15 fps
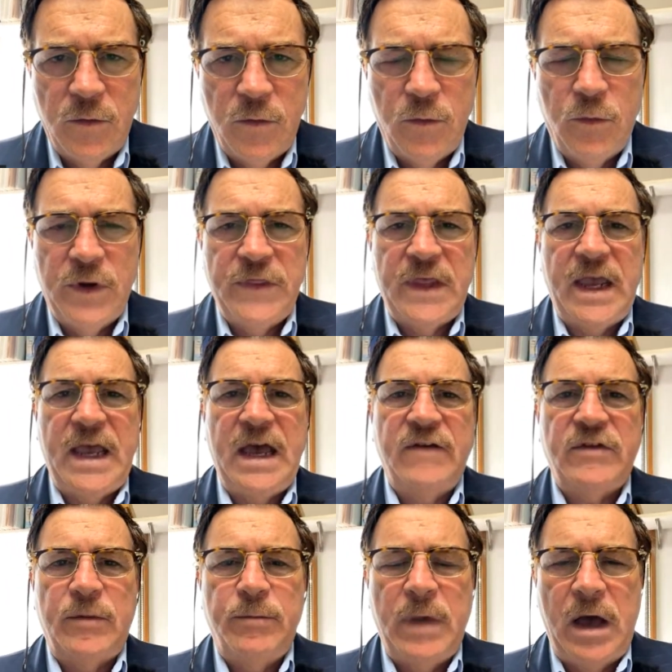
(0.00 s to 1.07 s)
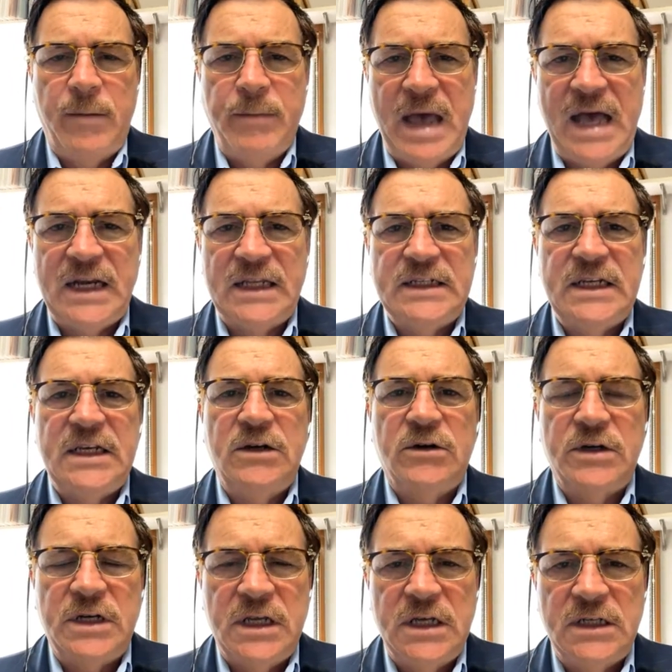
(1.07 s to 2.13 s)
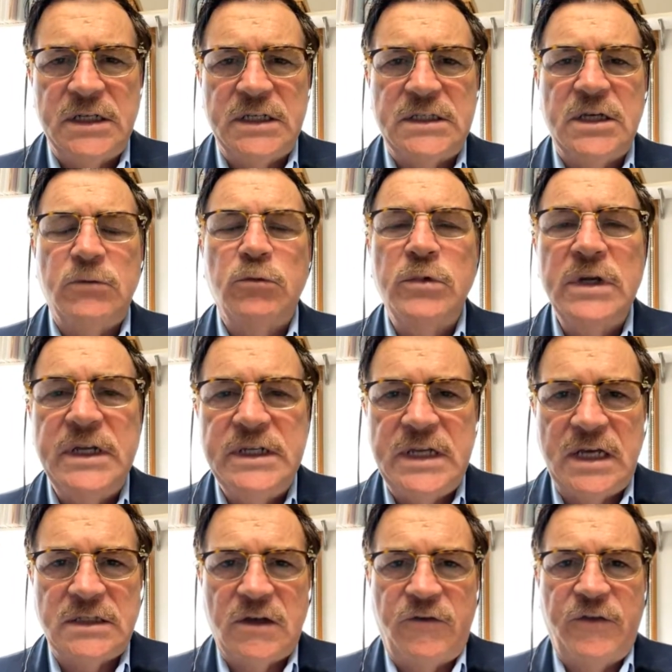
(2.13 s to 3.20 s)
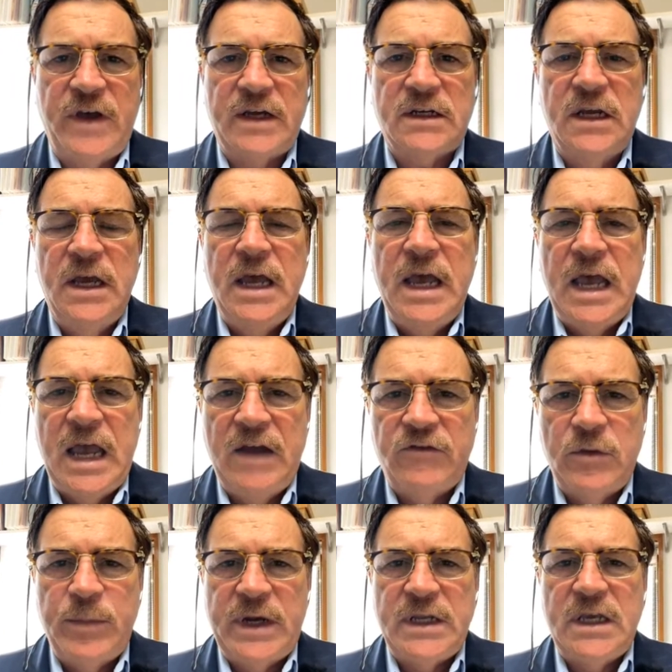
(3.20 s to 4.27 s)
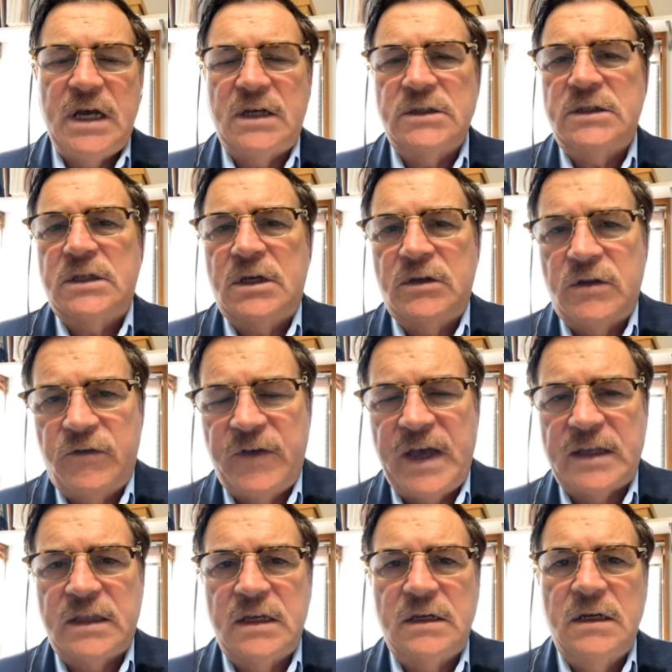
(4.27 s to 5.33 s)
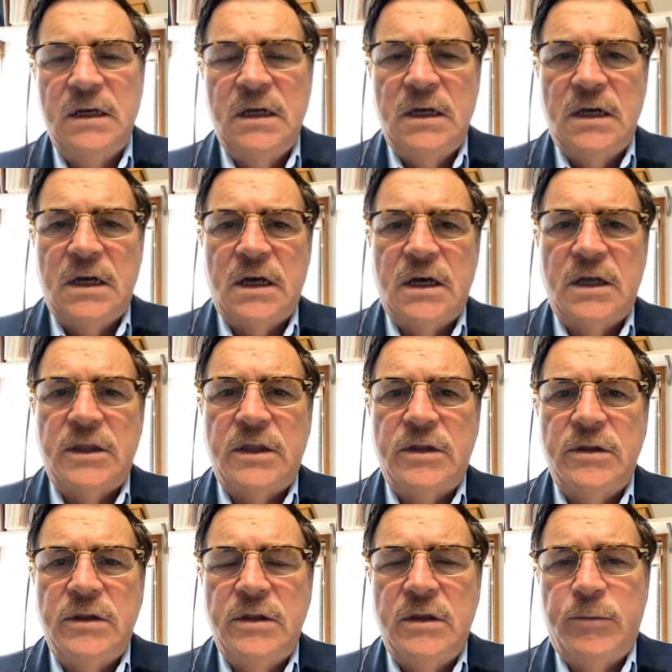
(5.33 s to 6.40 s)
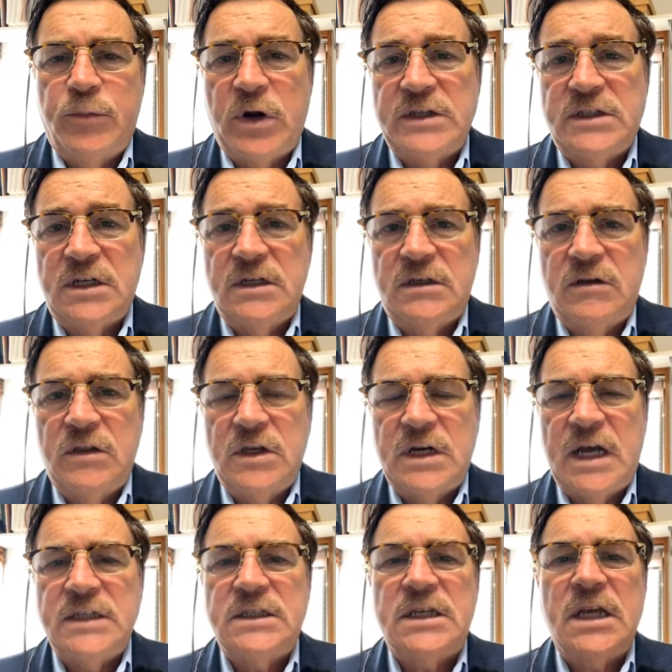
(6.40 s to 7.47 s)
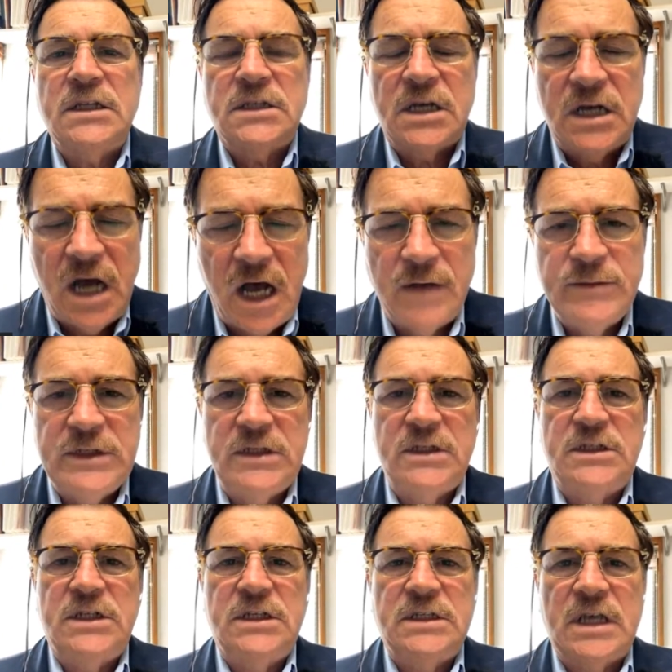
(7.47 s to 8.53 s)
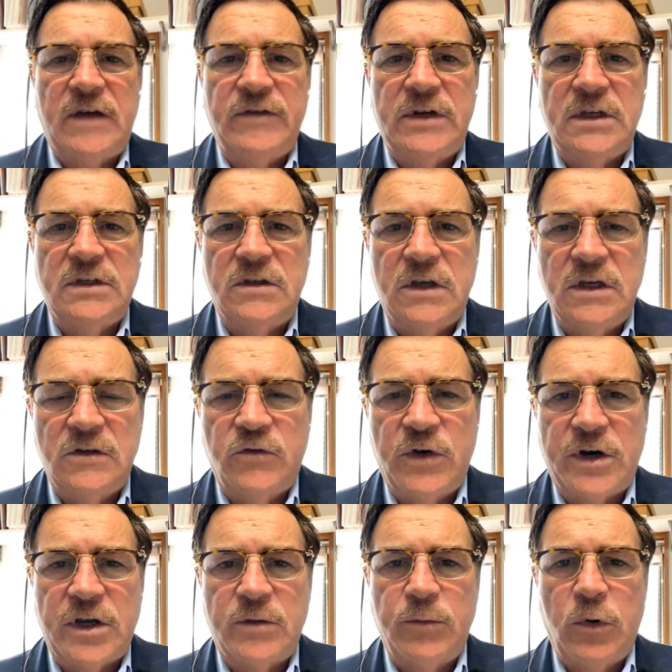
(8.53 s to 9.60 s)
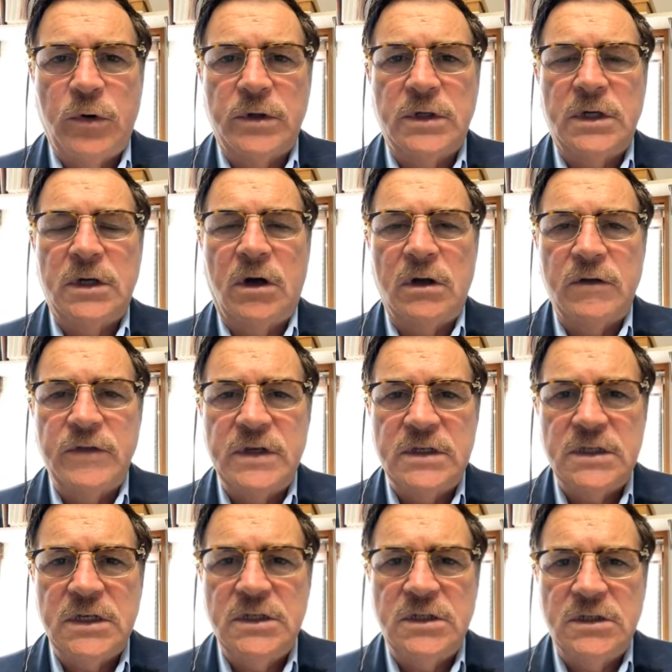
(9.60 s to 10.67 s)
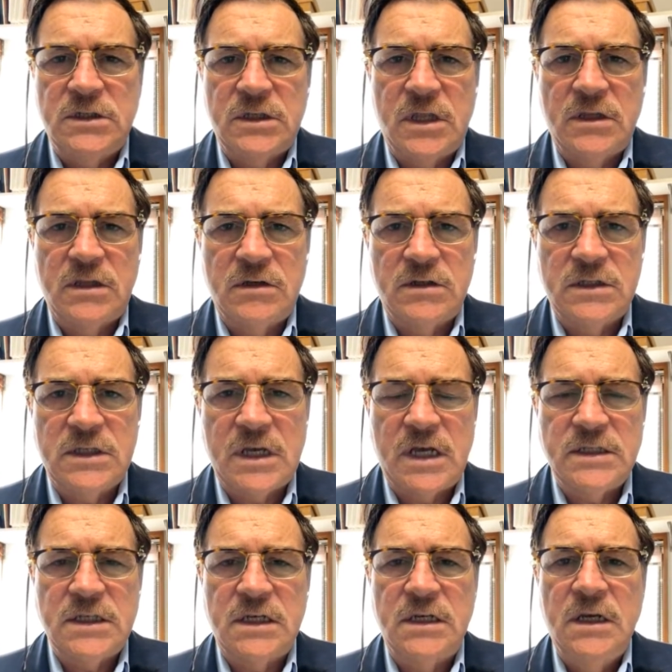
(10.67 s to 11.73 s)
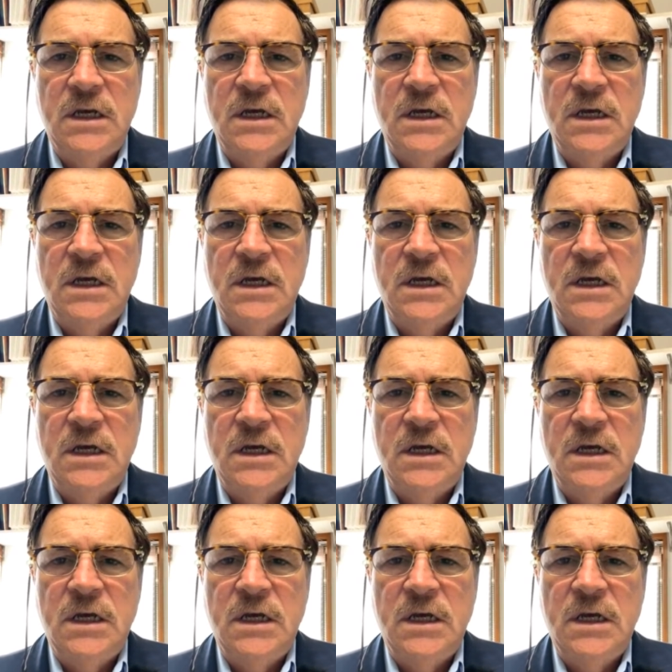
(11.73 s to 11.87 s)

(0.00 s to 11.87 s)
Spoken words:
when they have a malady or an illness, it really does affect everybody else. So the fact that the president of the United States comes to G7 is very important. And all of these issues that they're discussing,